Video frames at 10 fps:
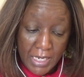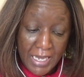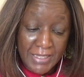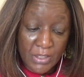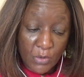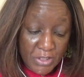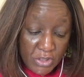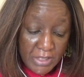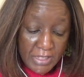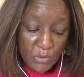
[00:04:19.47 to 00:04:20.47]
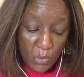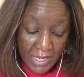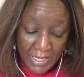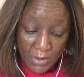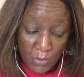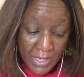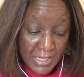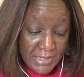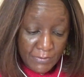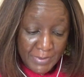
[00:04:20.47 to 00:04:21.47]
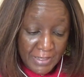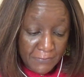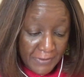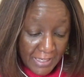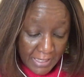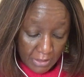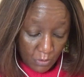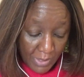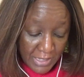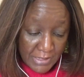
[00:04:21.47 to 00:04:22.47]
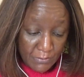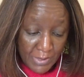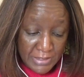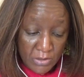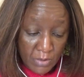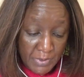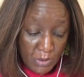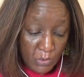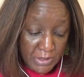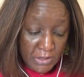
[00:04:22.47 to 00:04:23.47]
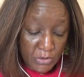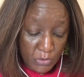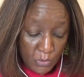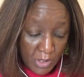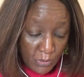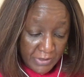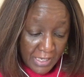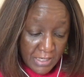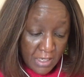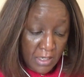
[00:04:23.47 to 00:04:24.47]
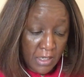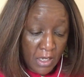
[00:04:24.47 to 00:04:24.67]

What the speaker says: And the question is, why? Why is everybody fleeing? Why is it? Why is nobody wanting to work with Kenya?